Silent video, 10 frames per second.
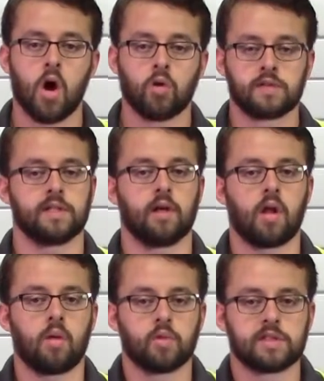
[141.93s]
OC
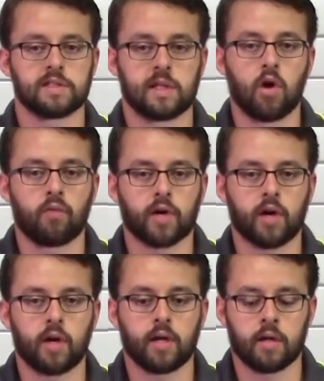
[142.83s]
alarm, which is an
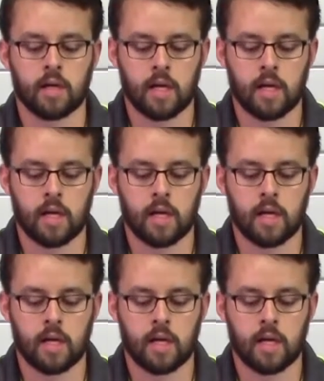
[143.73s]
overcurrent